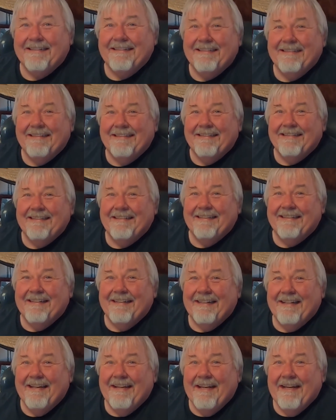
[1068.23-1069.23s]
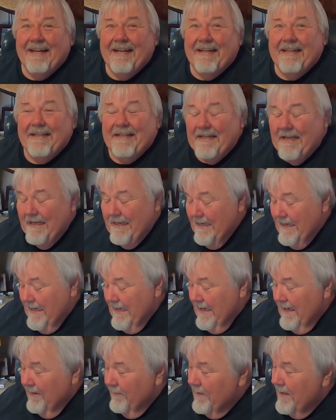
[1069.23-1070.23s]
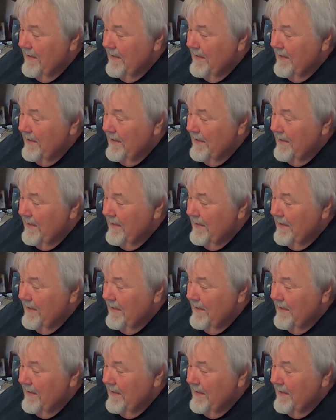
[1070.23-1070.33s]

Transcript: Yeah, I mean, it was good. It was just